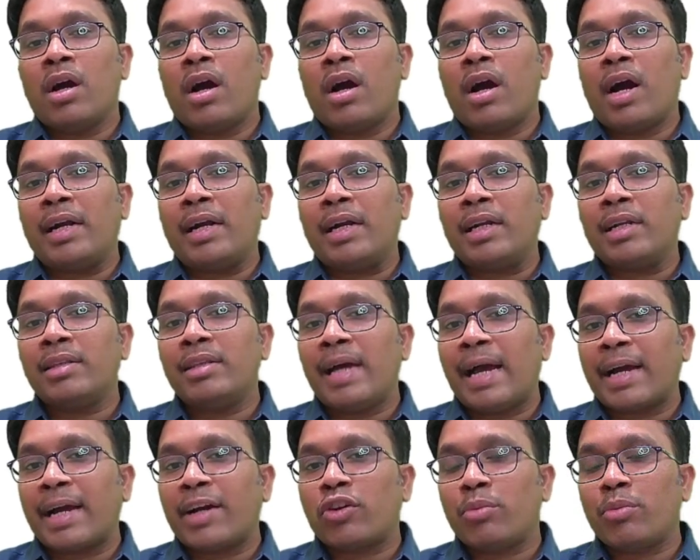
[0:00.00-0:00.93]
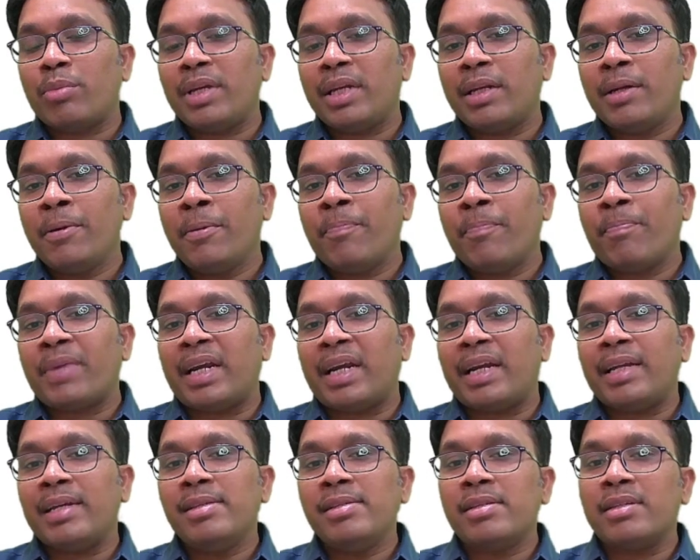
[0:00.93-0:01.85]
under the acromion, and
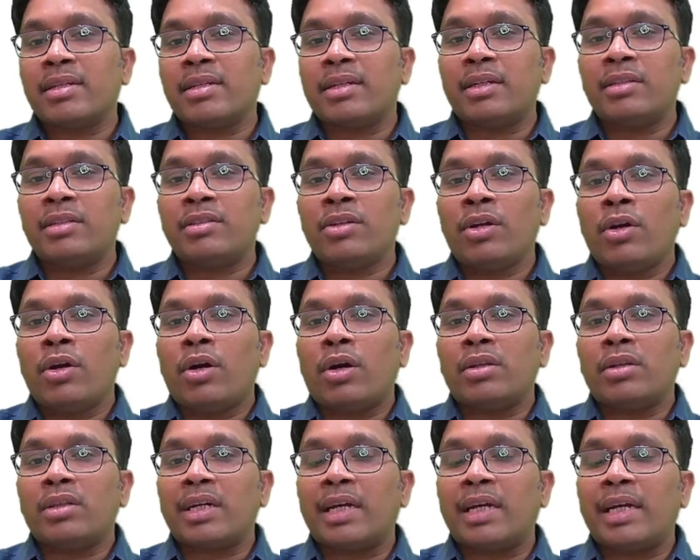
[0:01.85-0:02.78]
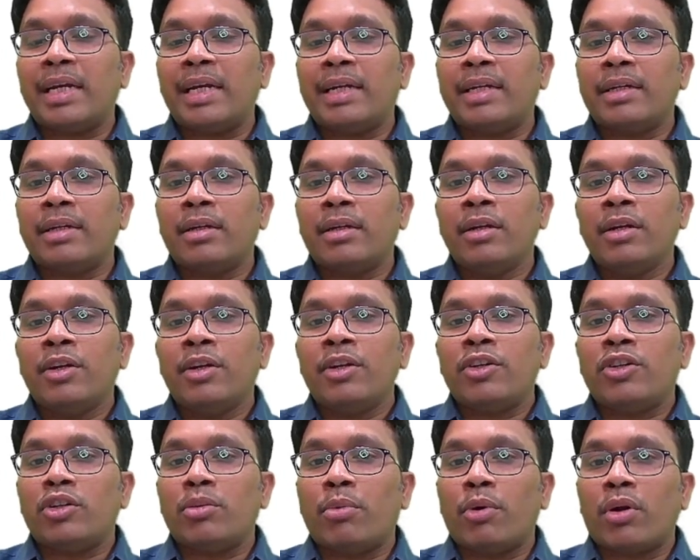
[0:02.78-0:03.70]
inserts on the greater
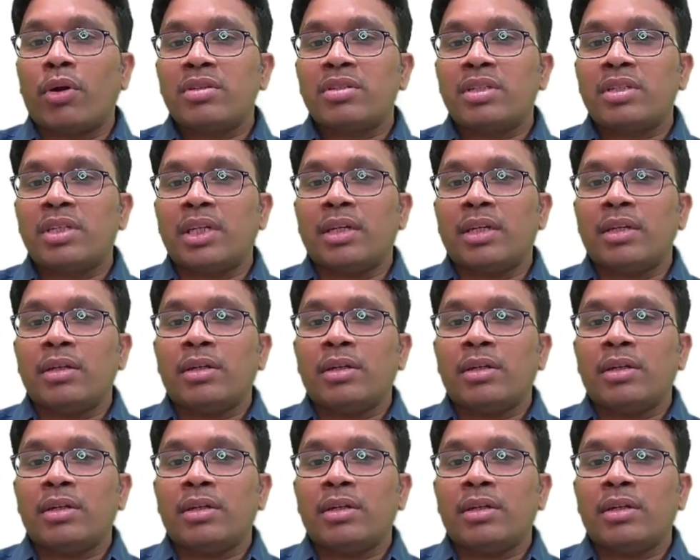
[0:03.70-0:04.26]
tuberosity.